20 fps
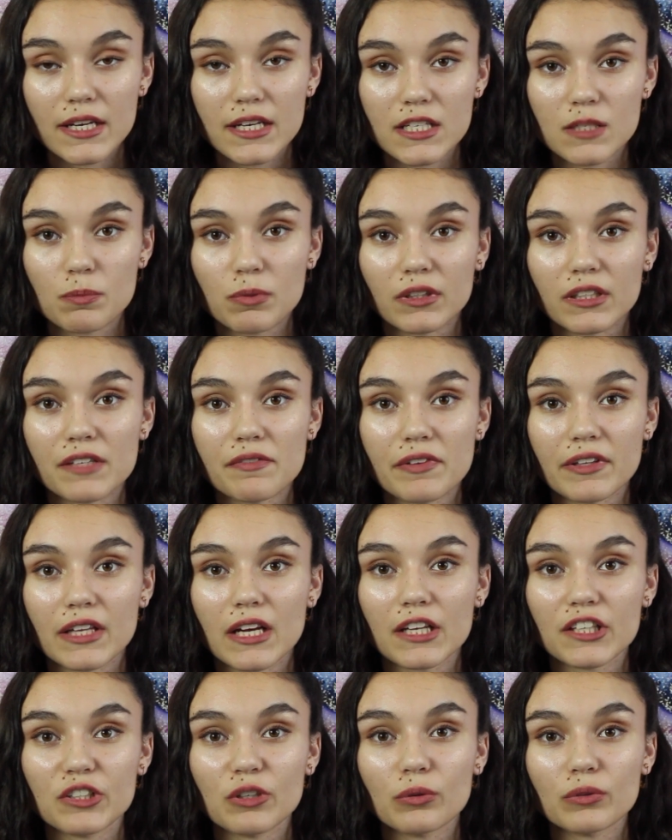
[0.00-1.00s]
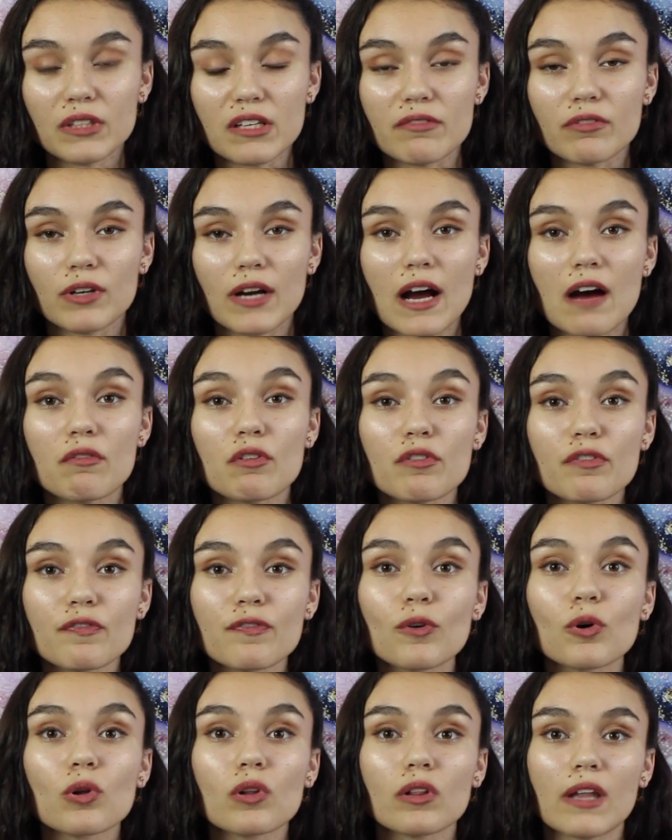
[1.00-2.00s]
is believing that you'll never have a
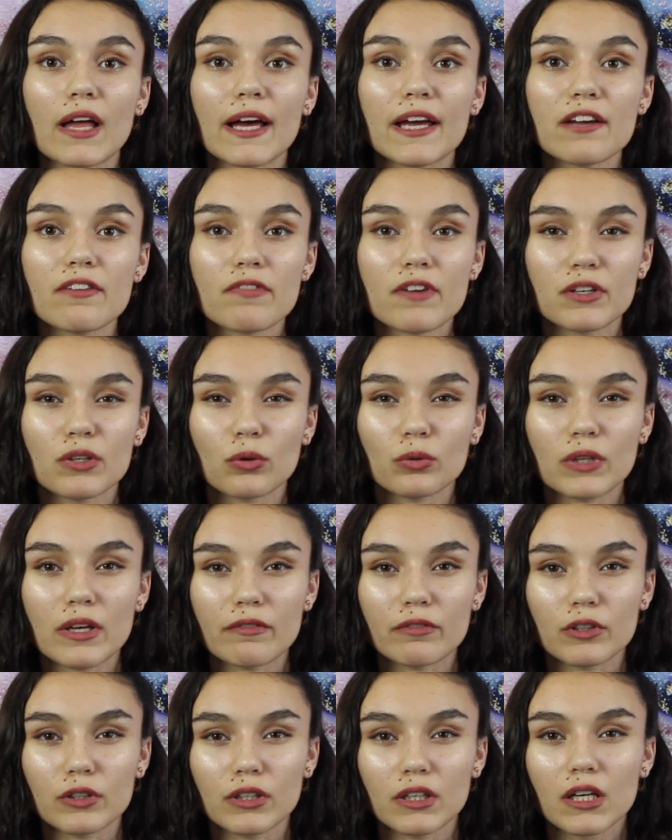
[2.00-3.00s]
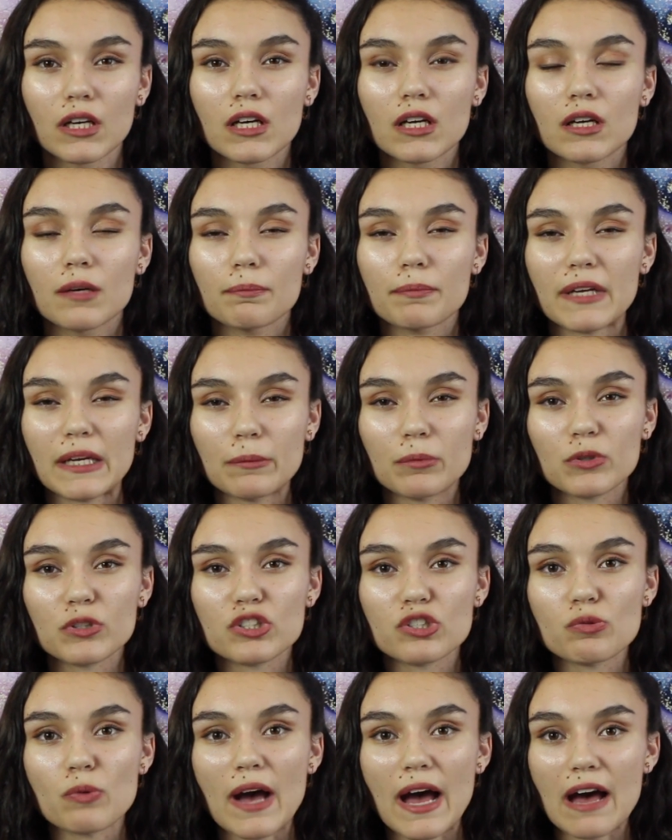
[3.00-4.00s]
full life and you'll never be able
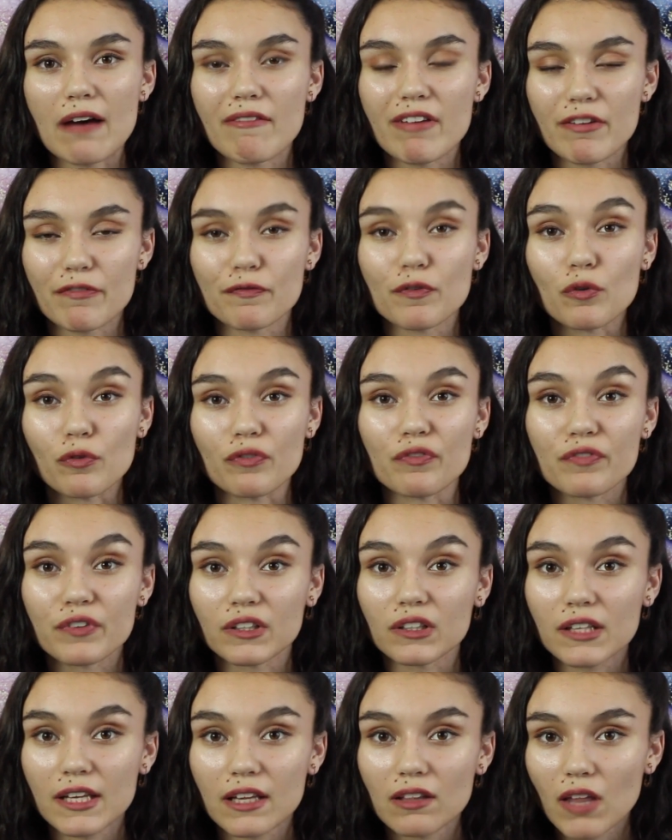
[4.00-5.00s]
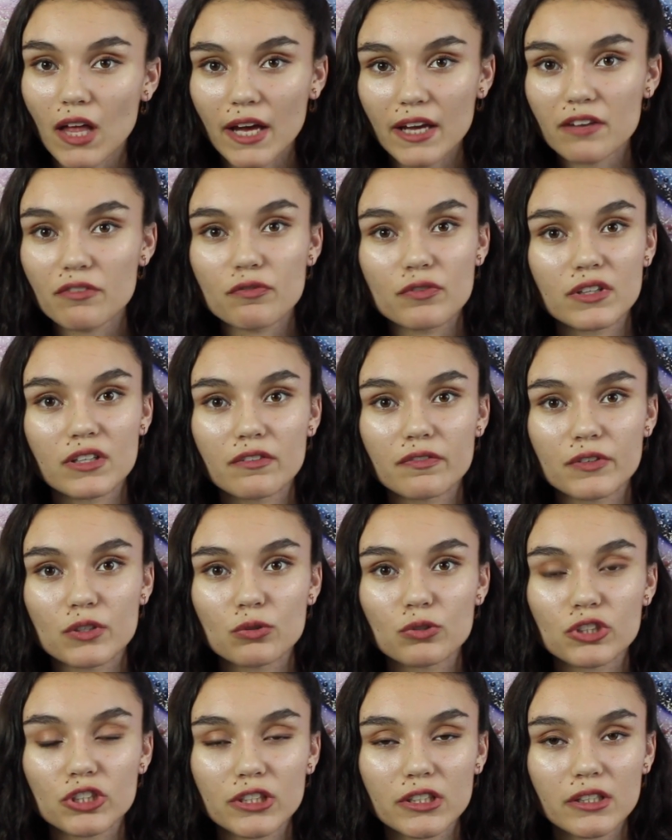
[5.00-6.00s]
to have a fulfilling life in the
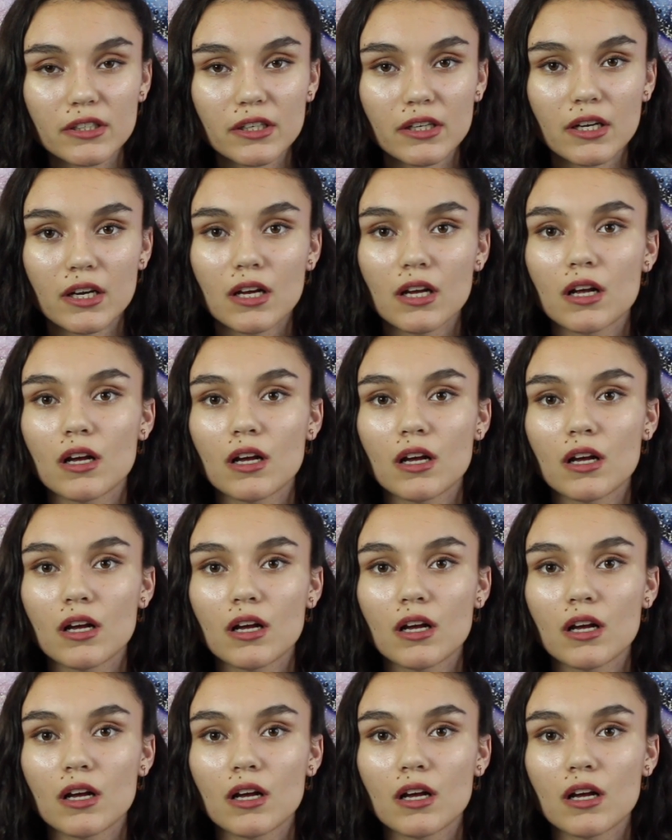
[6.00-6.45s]
future.